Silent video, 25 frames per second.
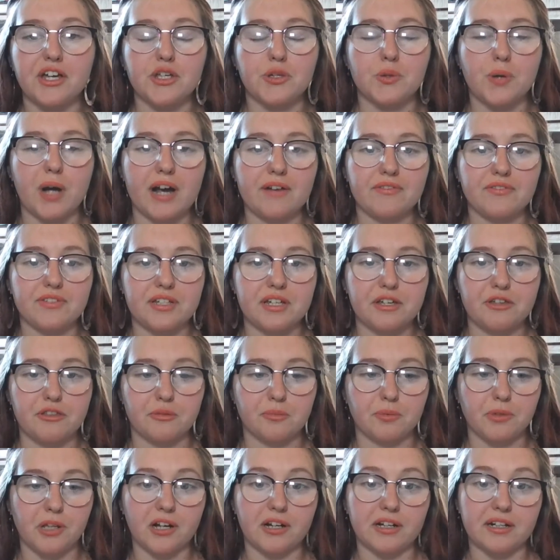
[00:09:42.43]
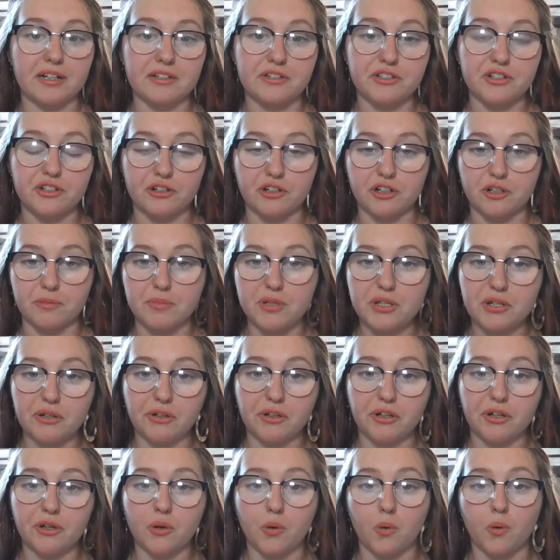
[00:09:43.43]
you have to either plug it into your
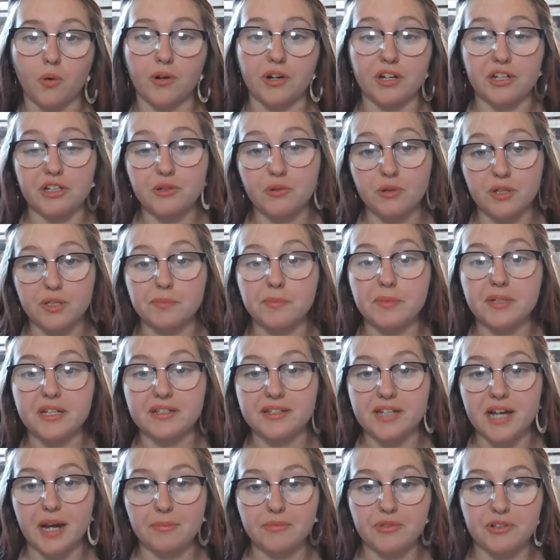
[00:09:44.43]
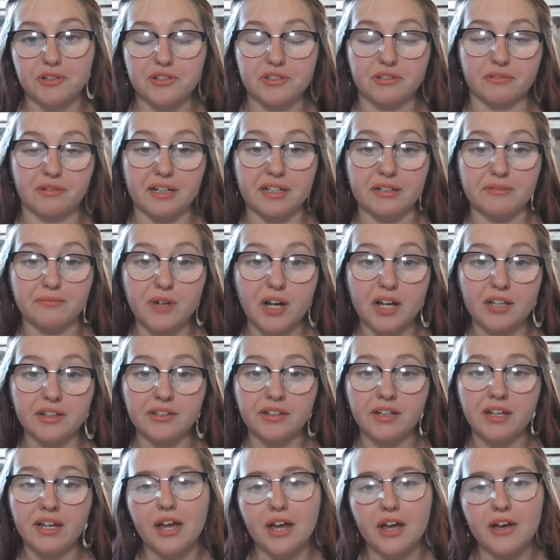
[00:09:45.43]
computer or a USB adapter to let it
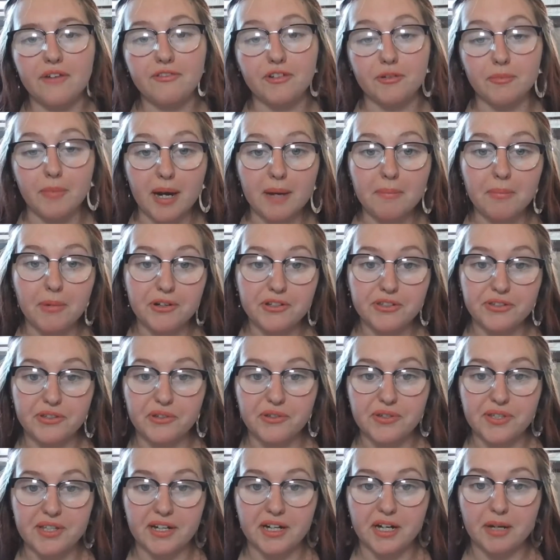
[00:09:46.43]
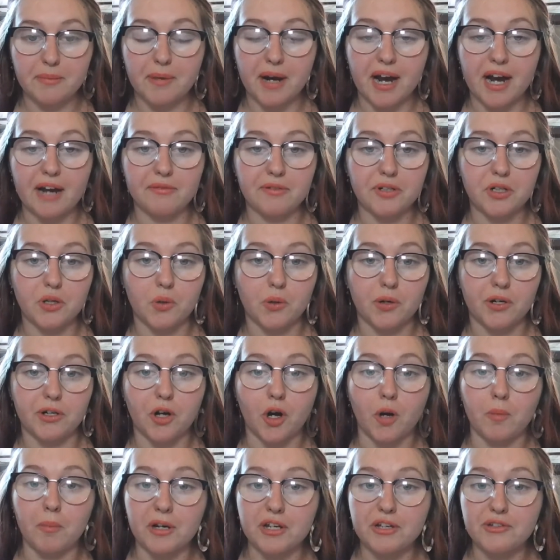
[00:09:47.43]
run. For my personal setup, I record
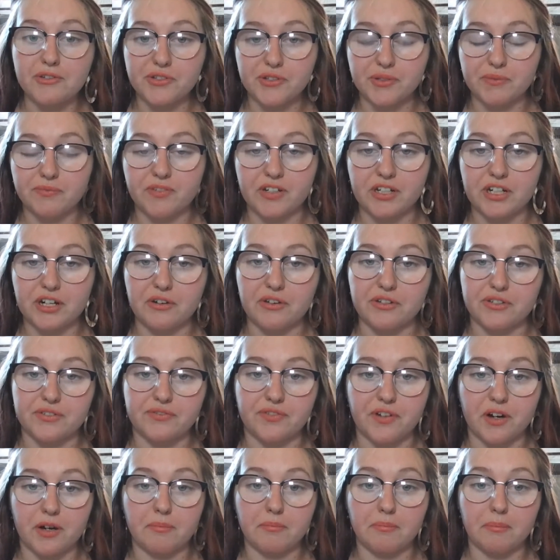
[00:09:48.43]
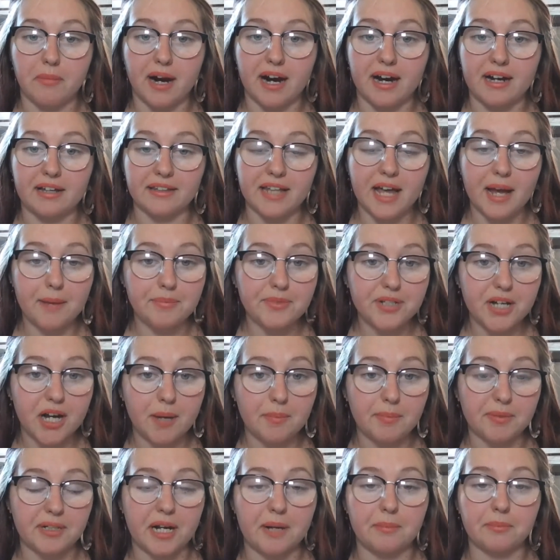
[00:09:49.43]
all my YouTube videos from my
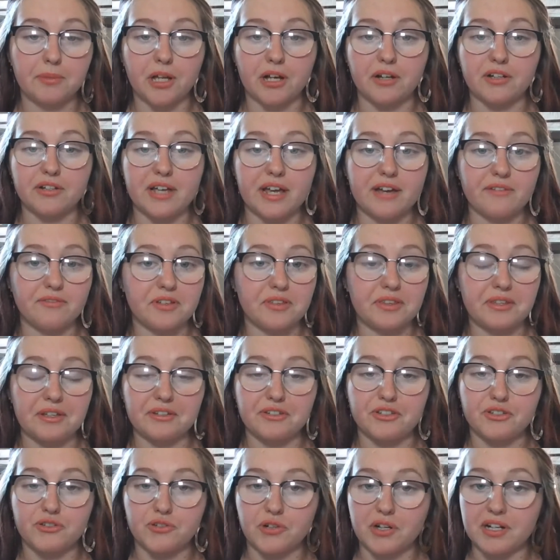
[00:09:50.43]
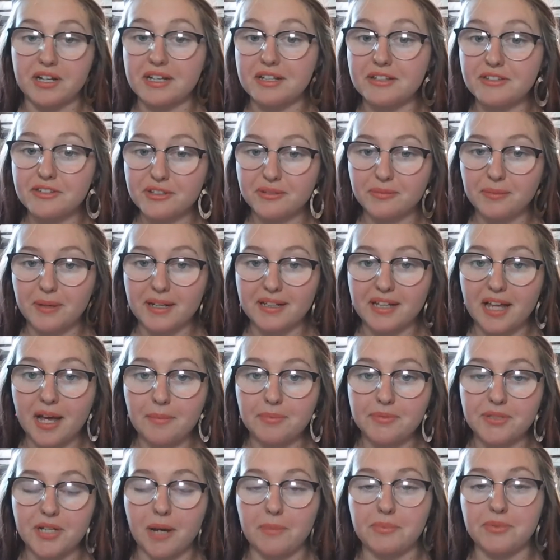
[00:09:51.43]
laptop and I plug everything straight into my
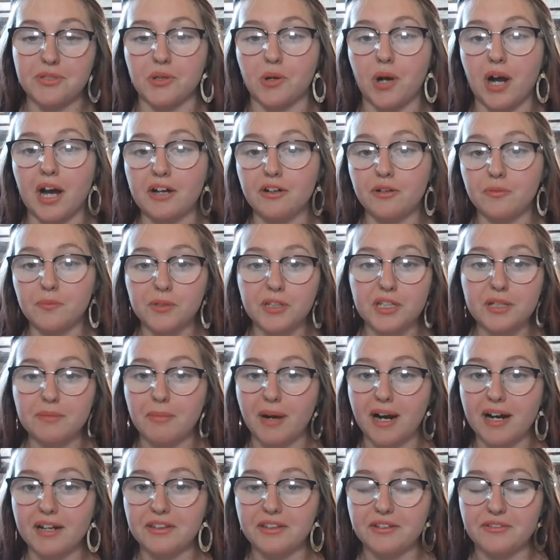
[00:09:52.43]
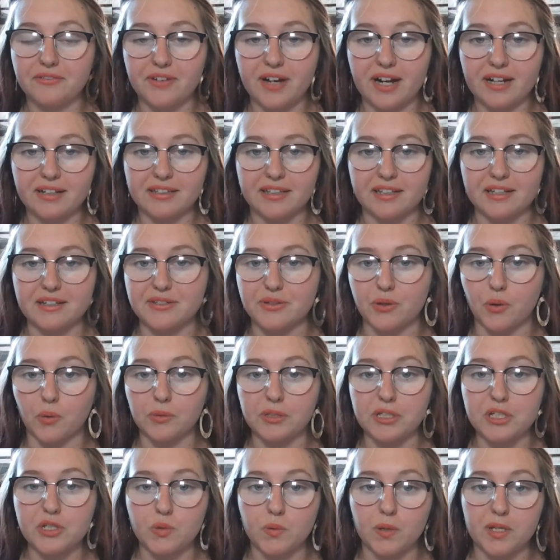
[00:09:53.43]
laptop, so I don't really mind the fact that it's
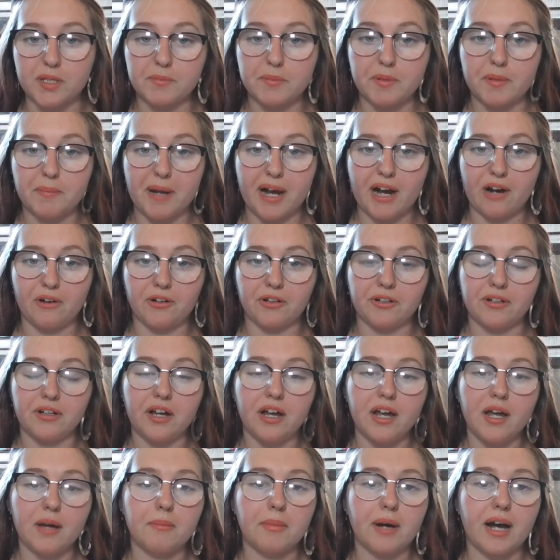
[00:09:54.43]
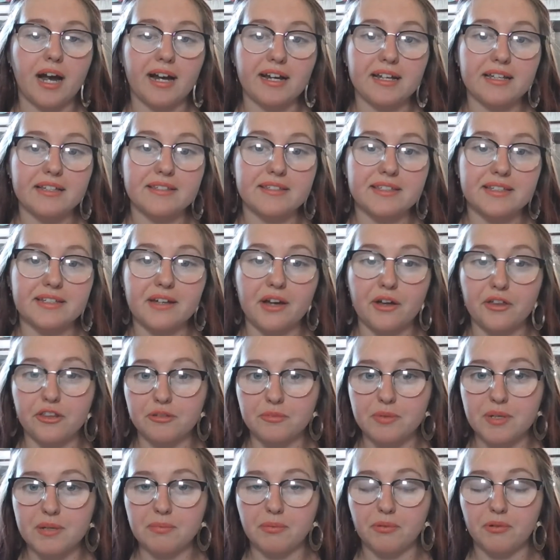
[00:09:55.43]
only USB powered, but I can see
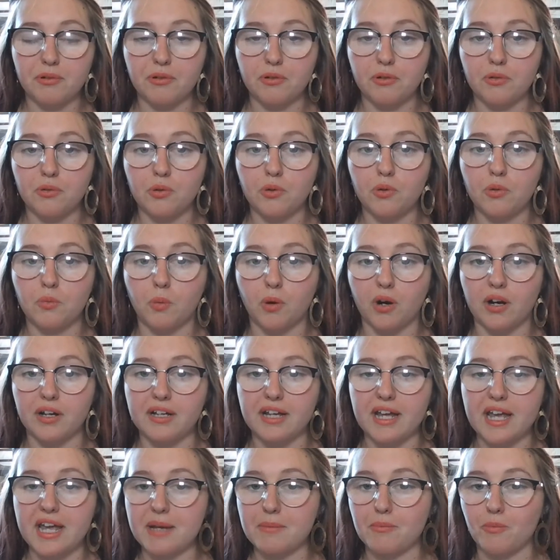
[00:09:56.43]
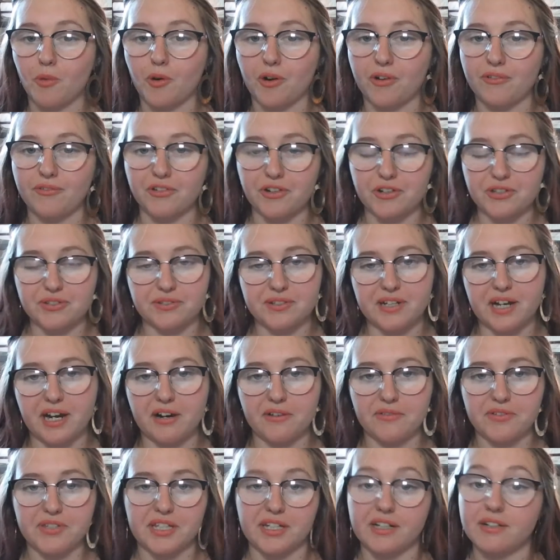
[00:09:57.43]
other people who want a more
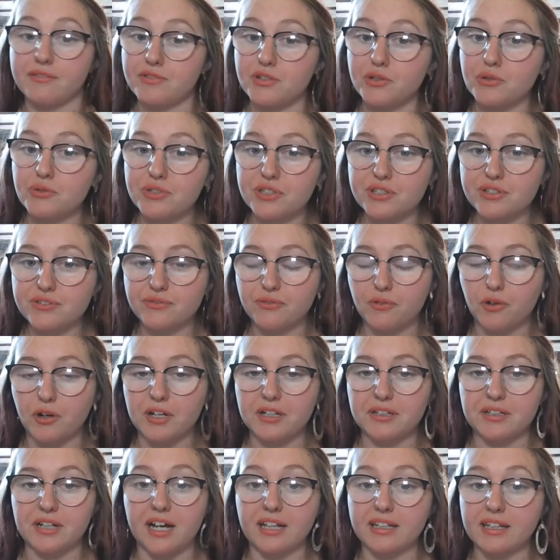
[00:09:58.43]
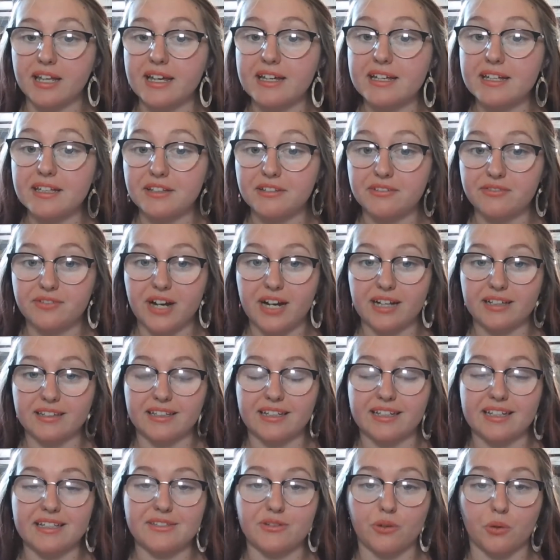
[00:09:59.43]
versatile set of uses for it, not liking the fact
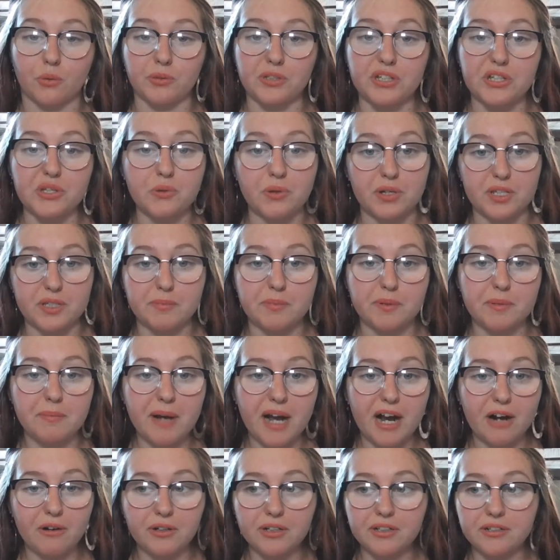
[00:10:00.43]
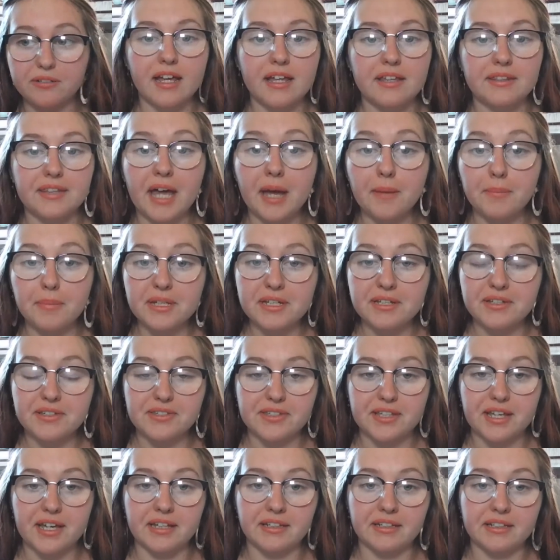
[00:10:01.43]
that it's only USB powered. That being
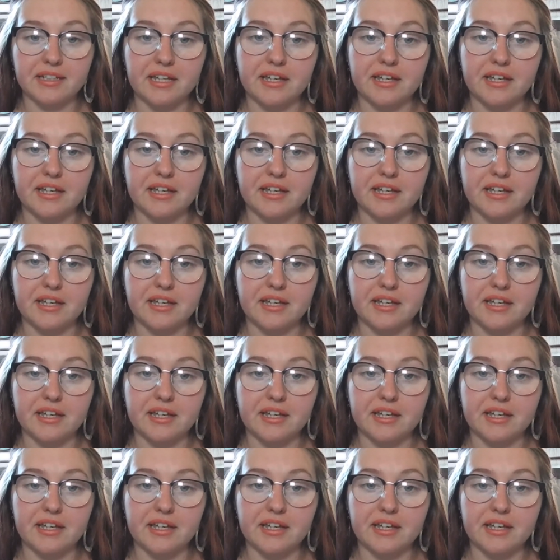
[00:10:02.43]
said,